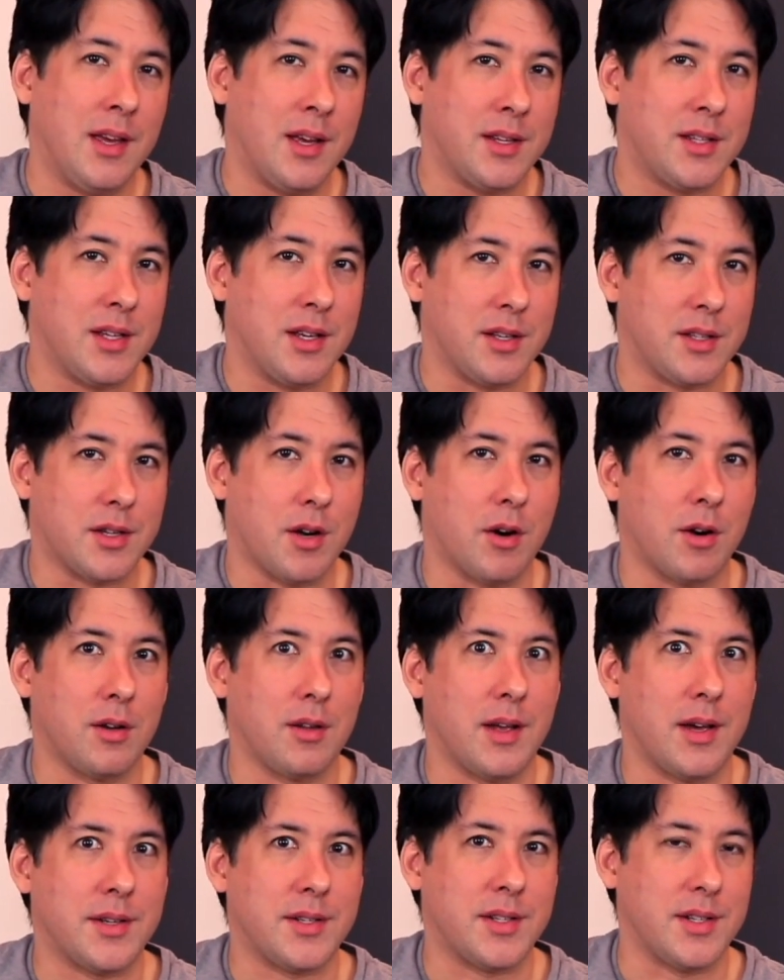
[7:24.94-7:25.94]
it to guitar
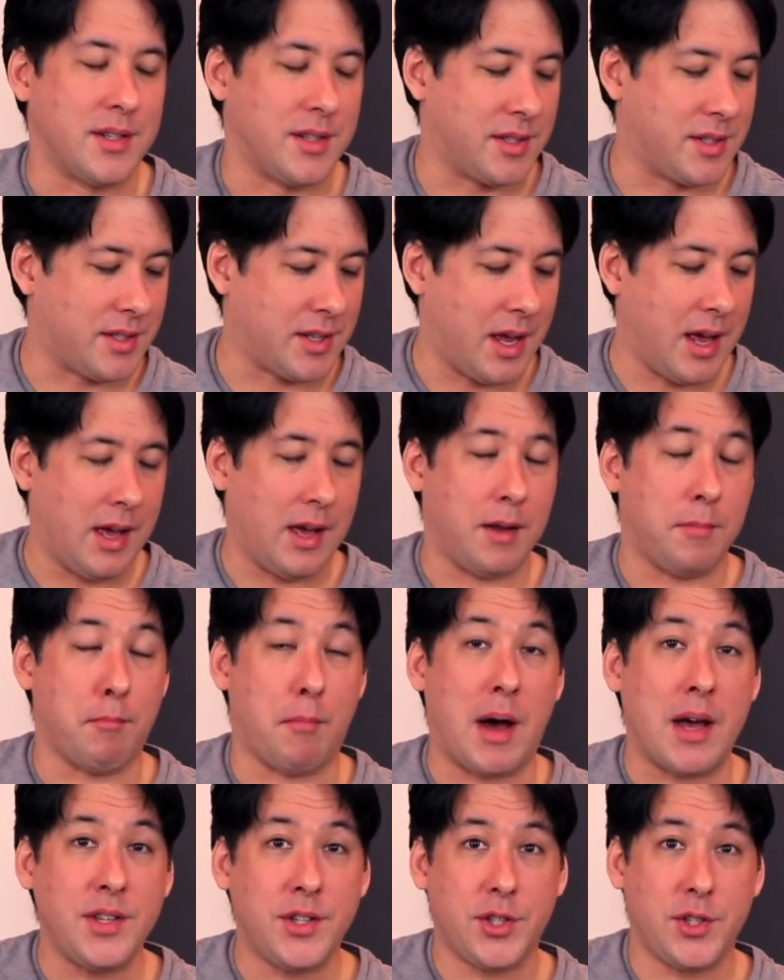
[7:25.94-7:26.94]
lessons, and
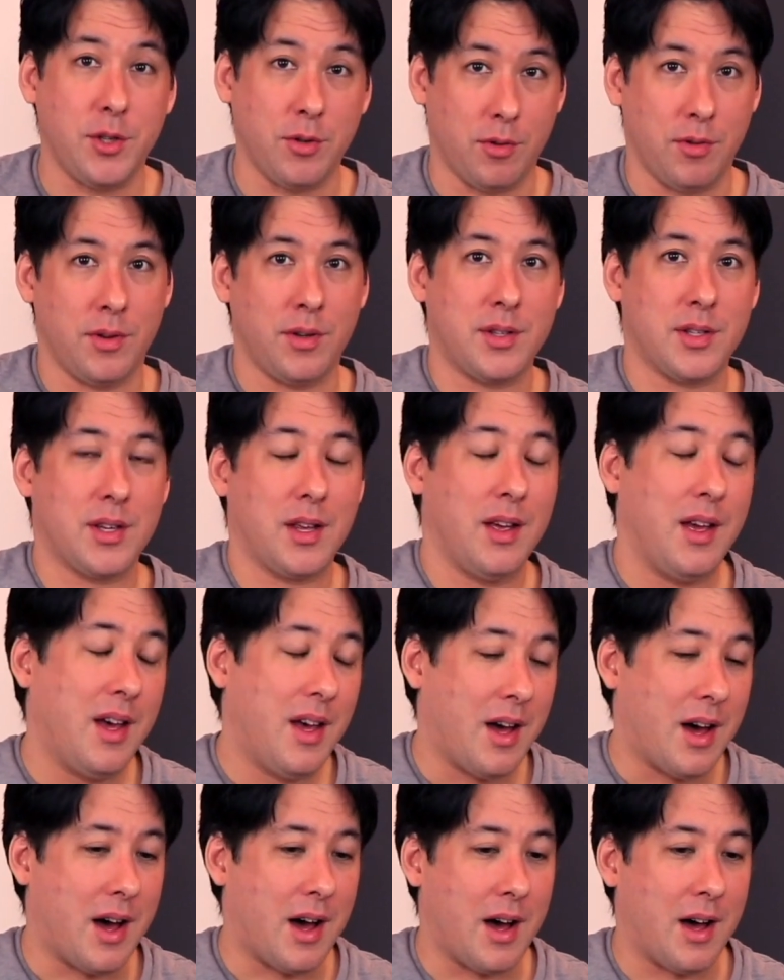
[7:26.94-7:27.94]
my student
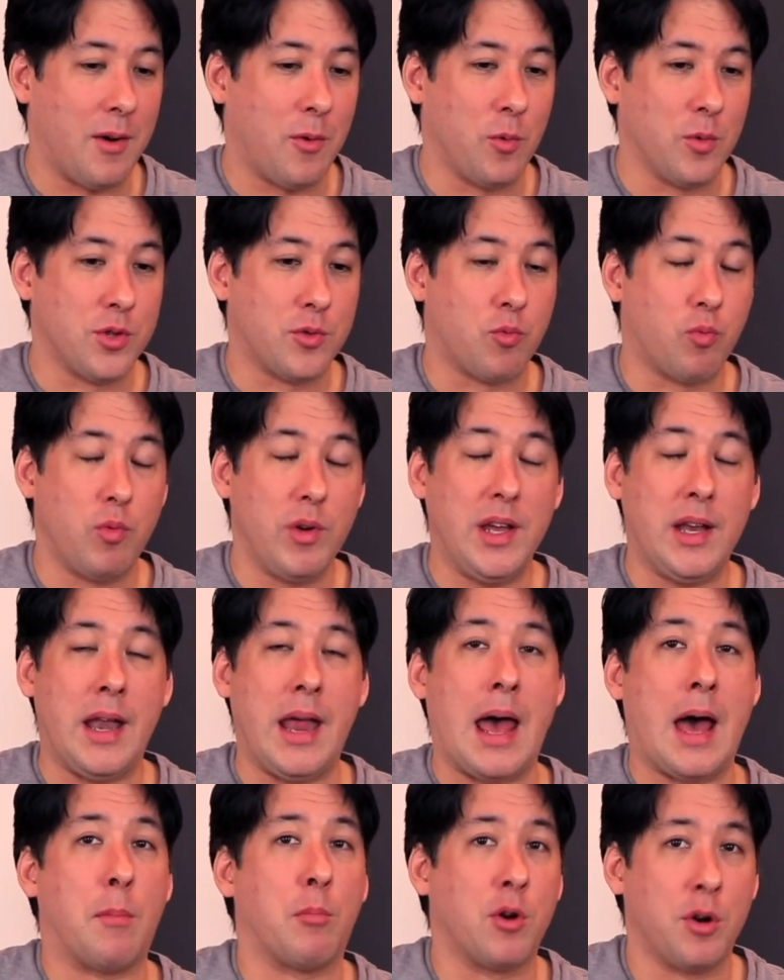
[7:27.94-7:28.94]
was
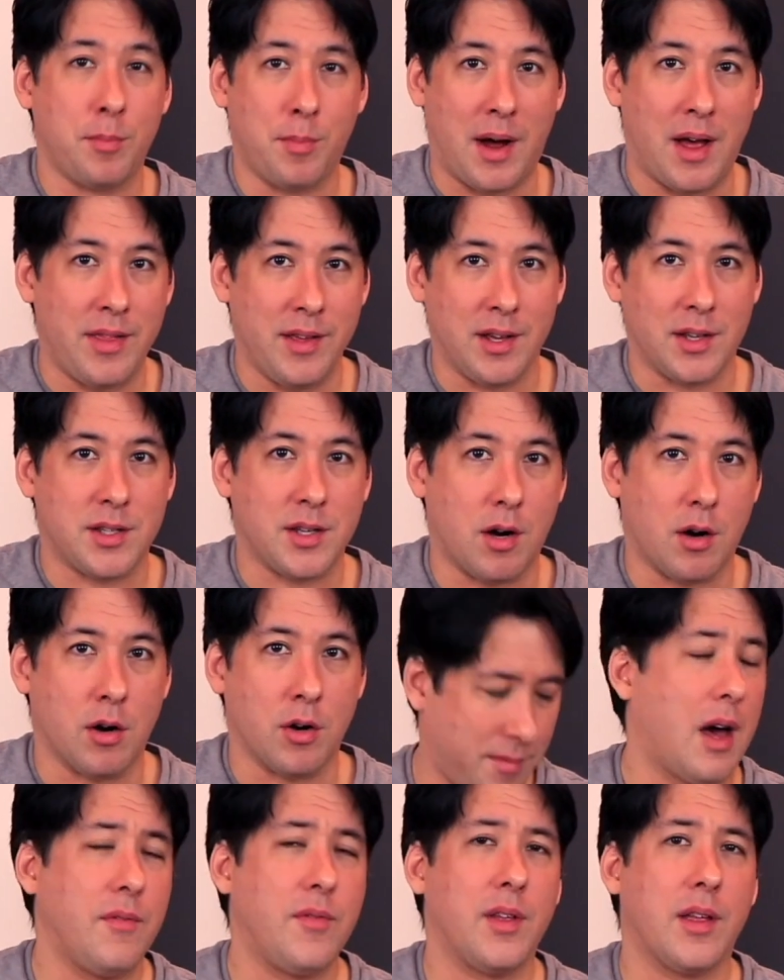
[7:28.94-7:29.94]
enamored by the
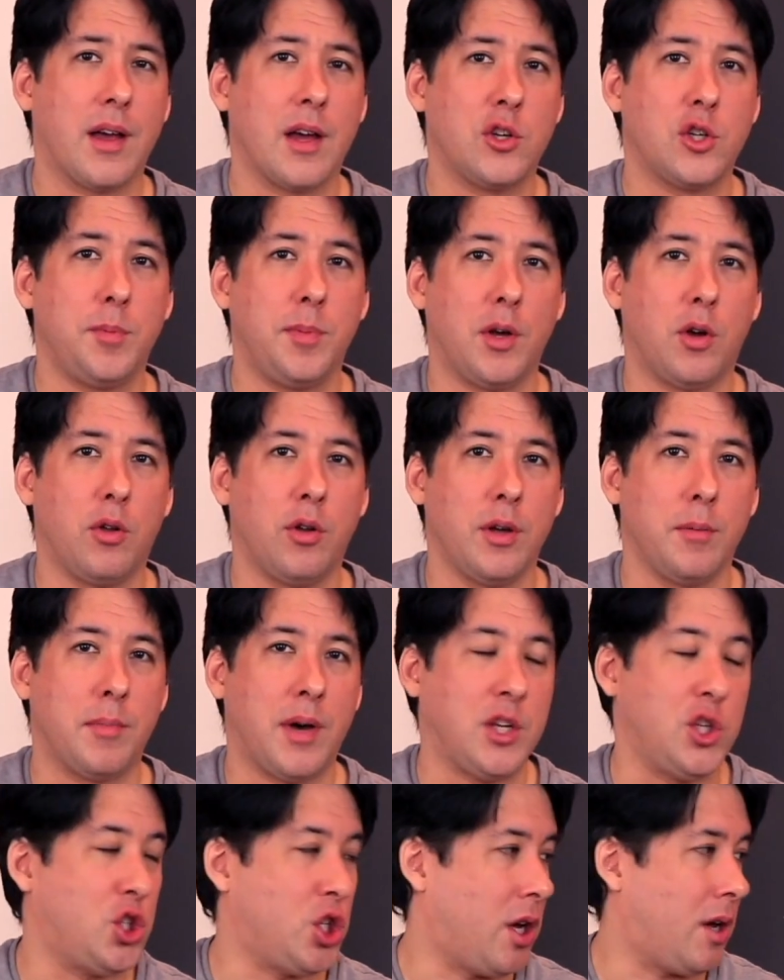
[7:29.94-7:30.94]
guitar. I feel like I should be holding
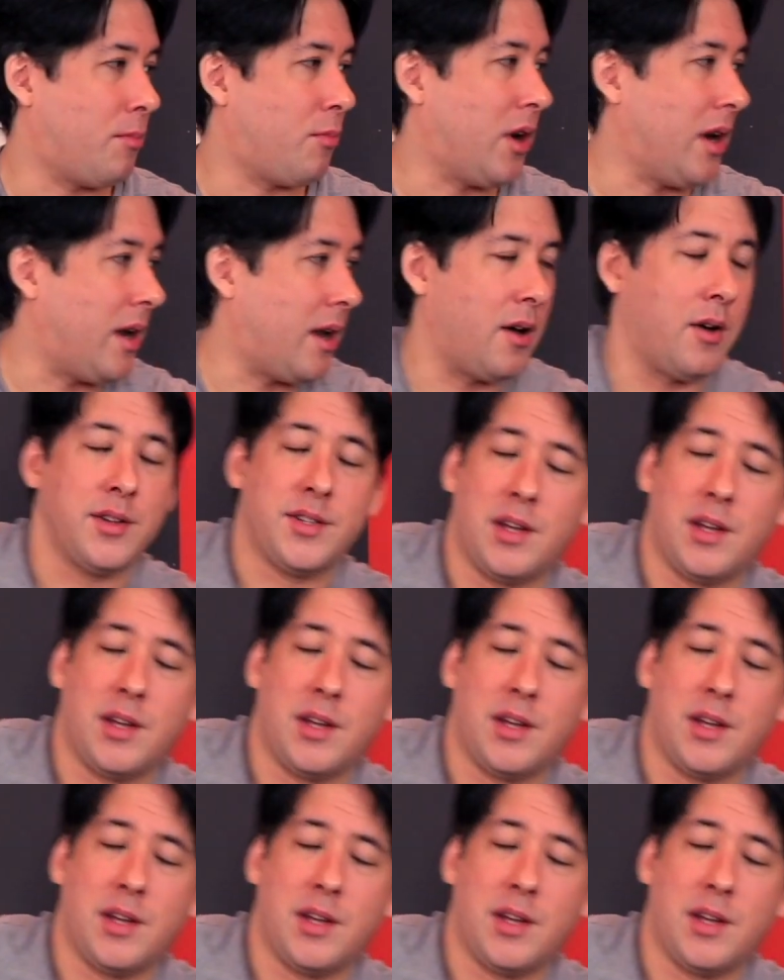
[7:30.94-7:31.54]
my gem right now as